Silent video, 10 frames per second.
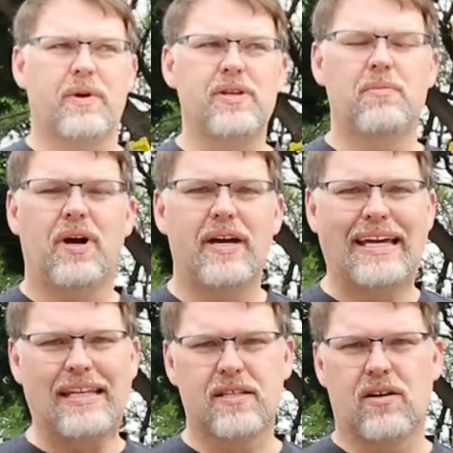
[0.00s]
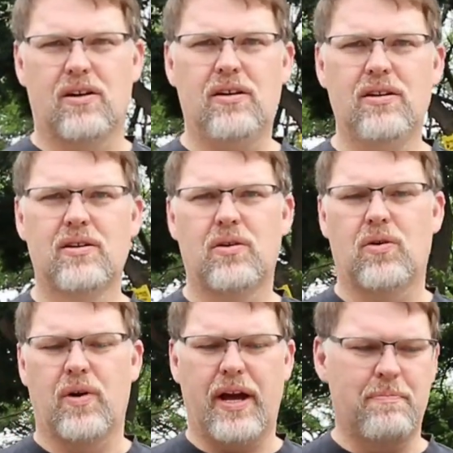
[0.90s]
when you buy a kit car
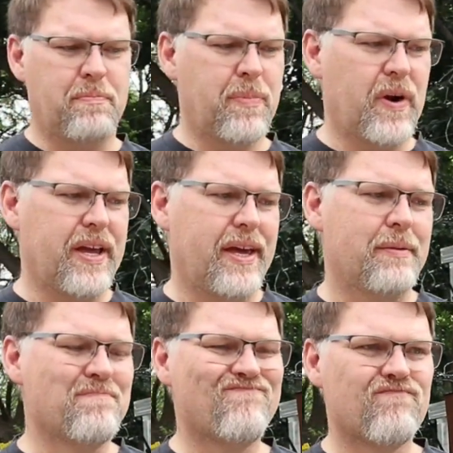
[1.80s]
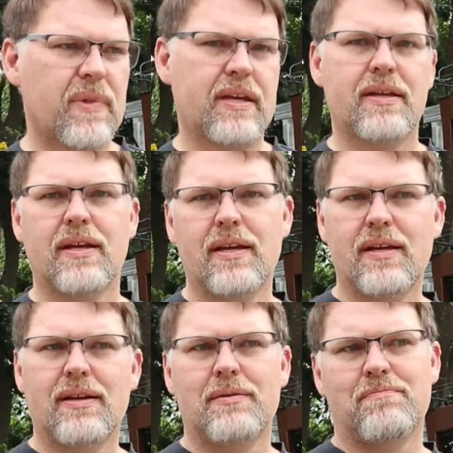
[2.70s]
or a
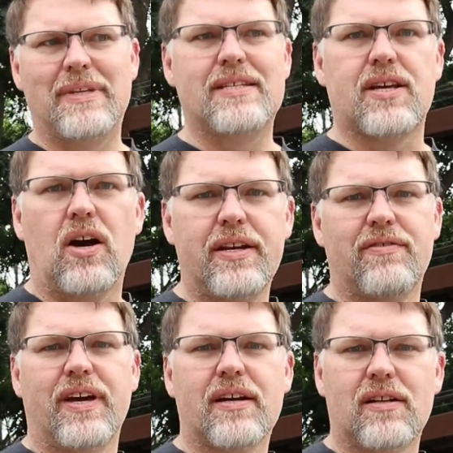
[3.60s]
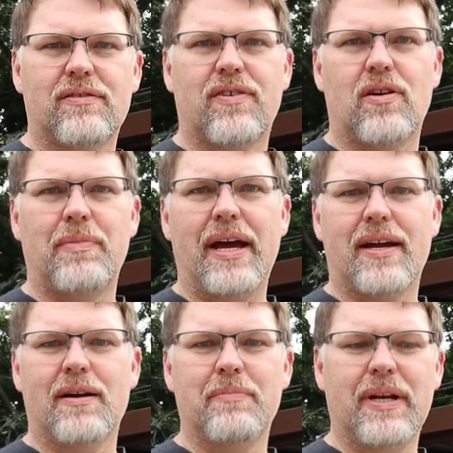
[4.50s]
pre-designed vehicle from a
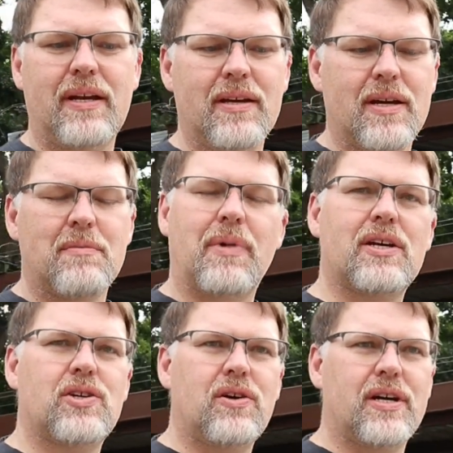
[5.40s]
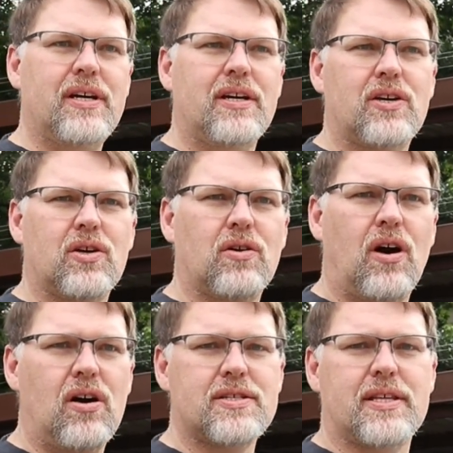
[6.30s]
company, make sure you
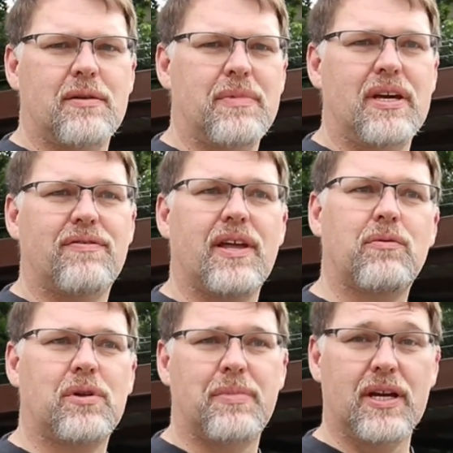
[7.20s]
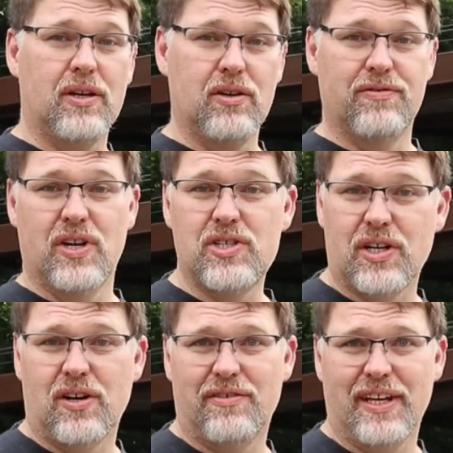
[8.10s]
ask them if there will be a new
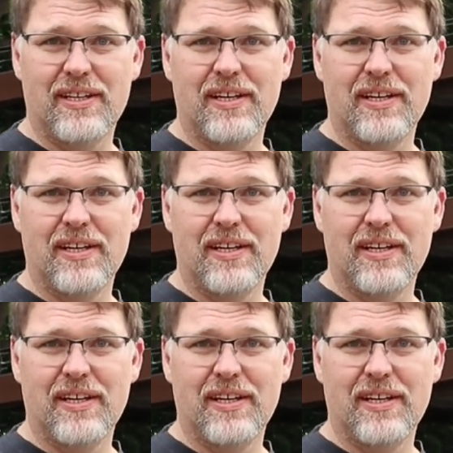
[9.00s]
version of it.